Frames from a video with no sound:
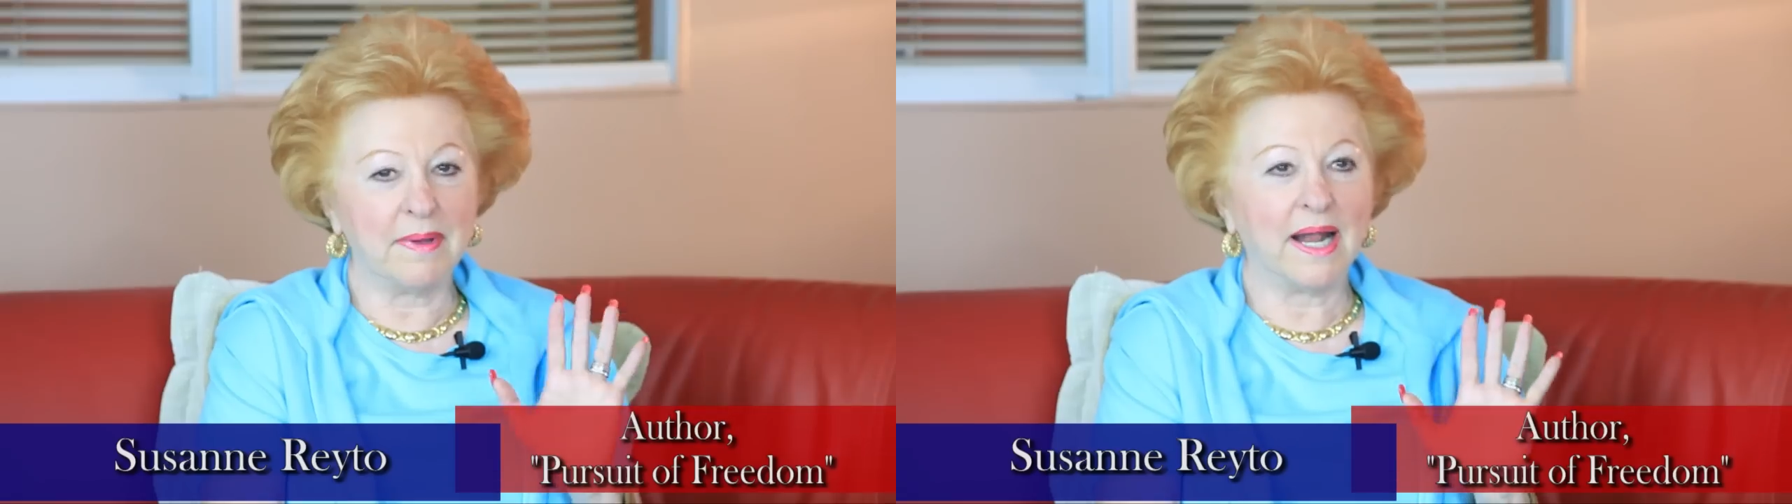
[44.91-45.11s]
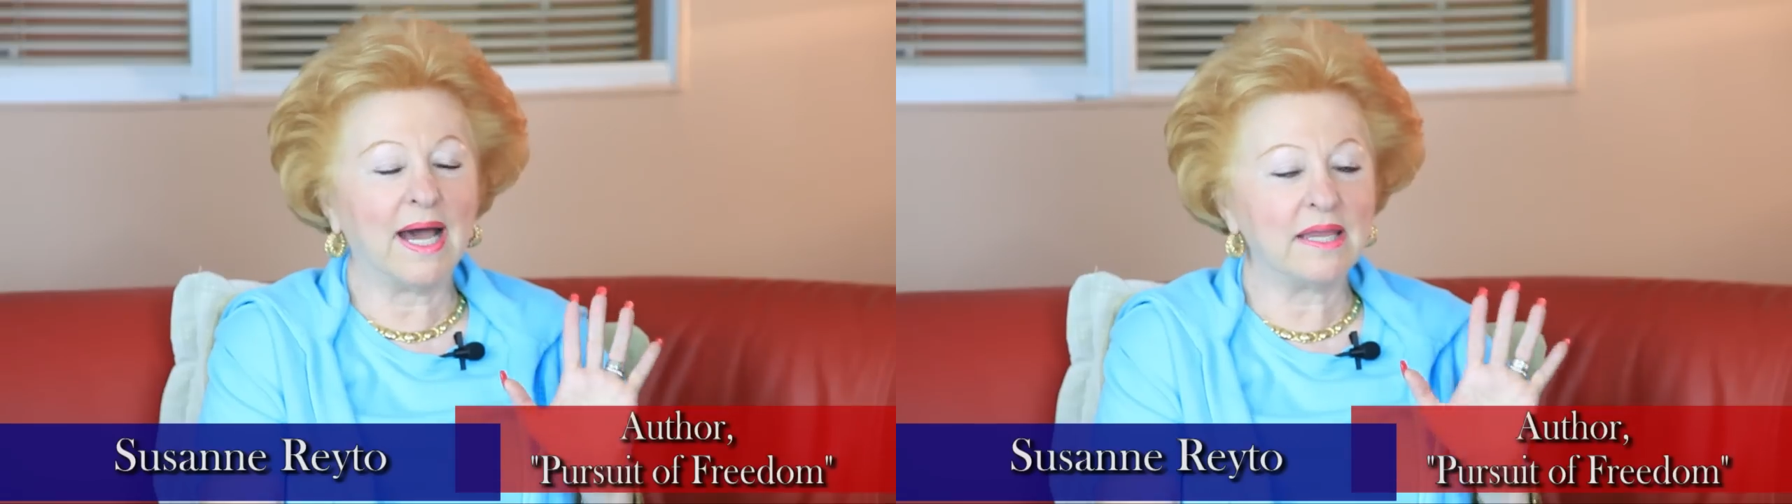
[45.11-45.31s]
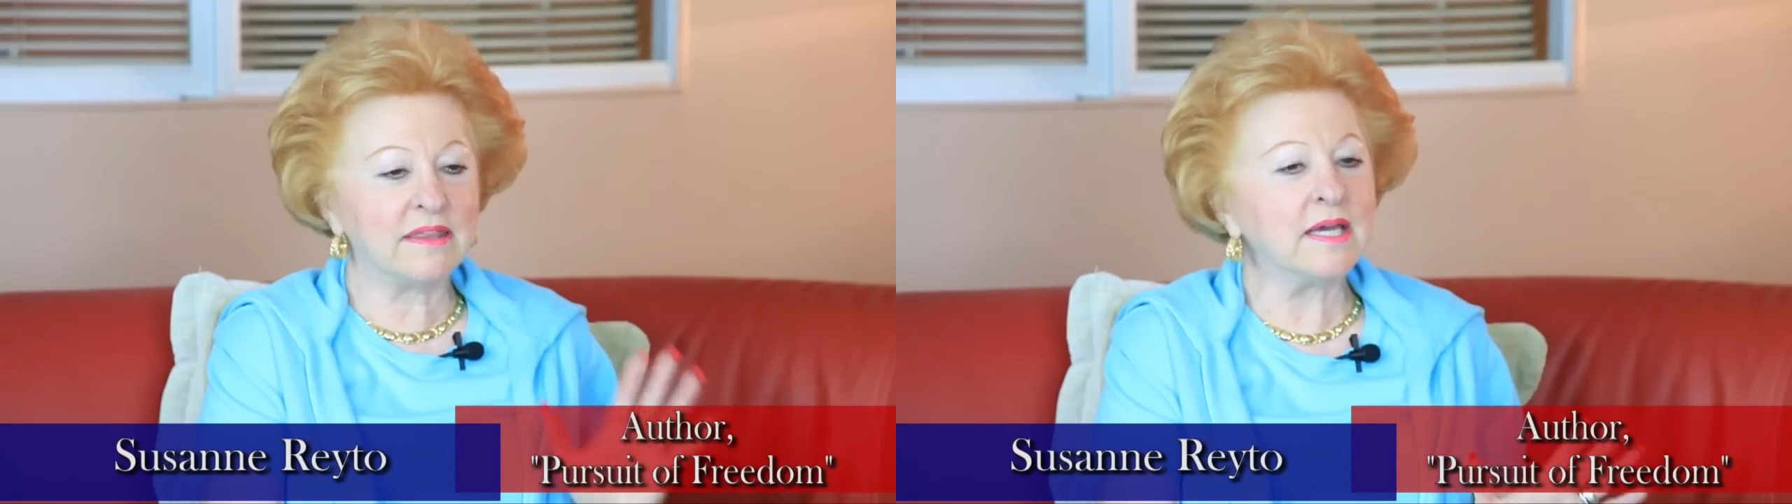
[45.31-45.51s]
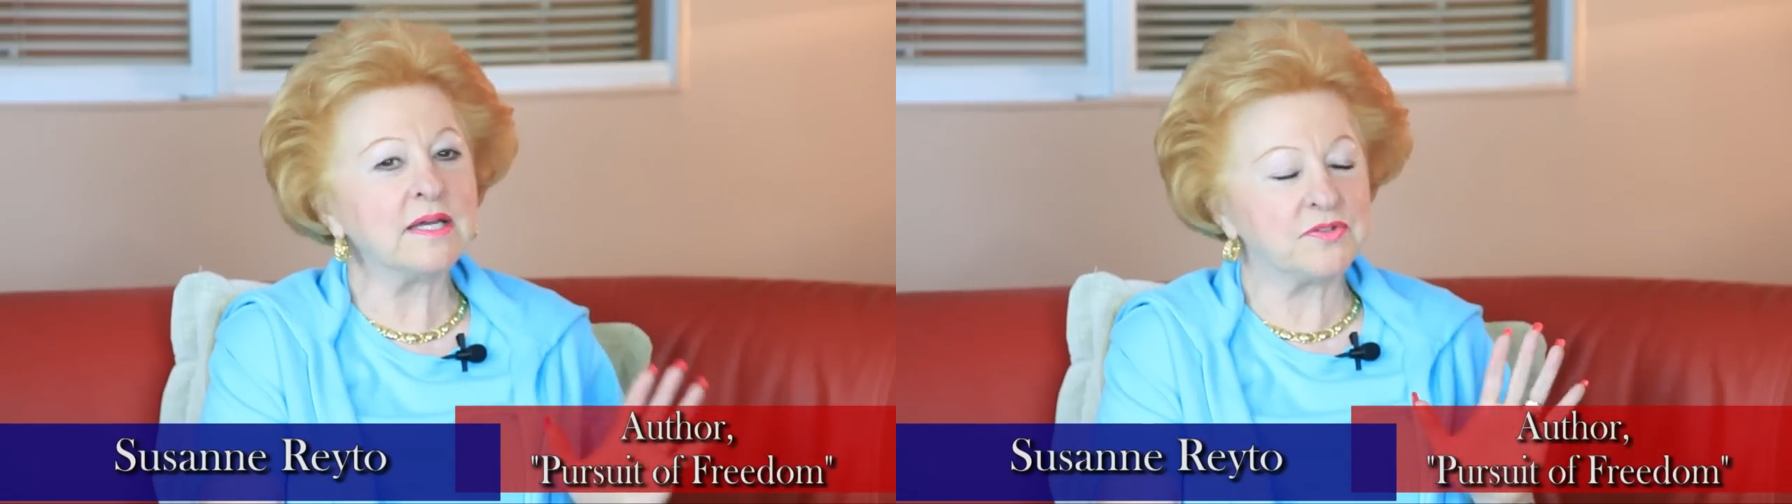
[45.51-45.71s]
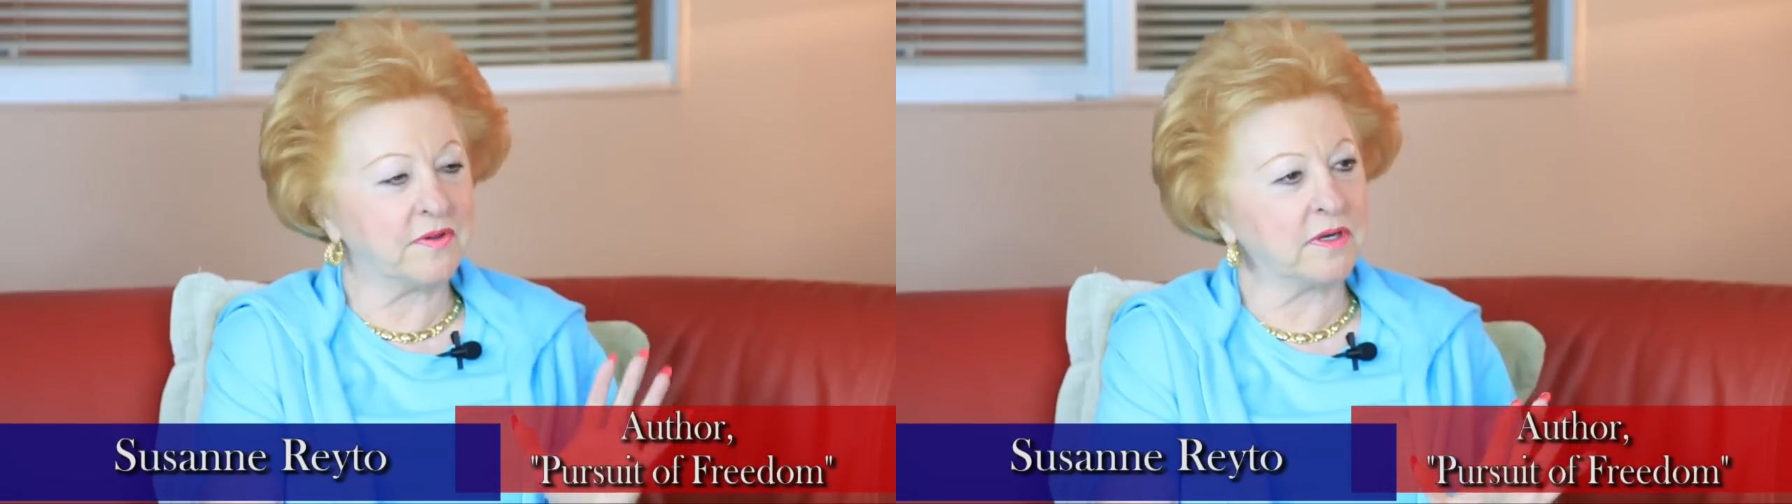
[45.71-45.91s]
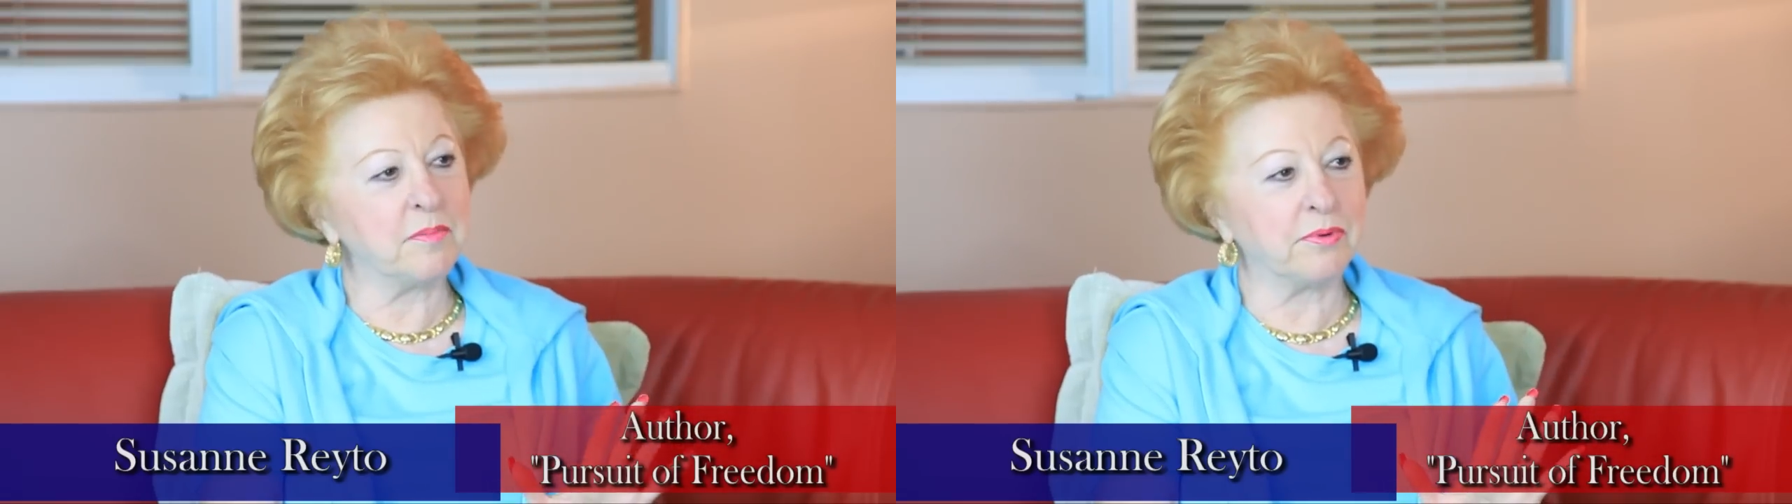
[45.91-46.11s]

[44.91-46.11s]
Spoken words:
but I think it's very